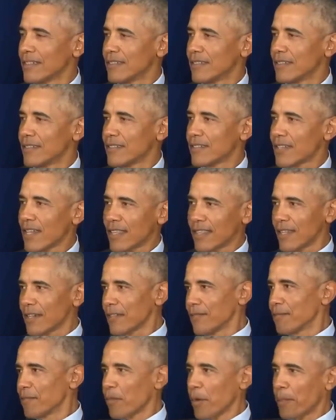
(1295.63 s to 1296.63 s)
suddenly
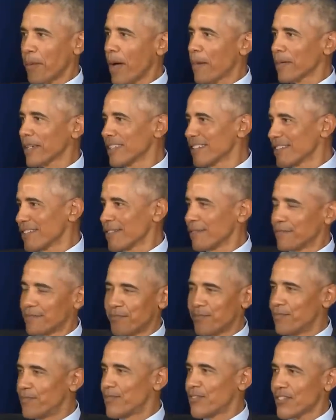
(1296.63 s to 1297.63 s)
Republicans are
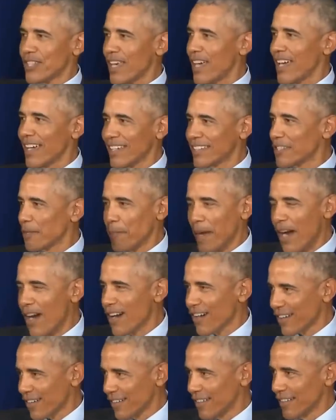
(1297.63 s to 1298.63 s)
saying it's a miracle,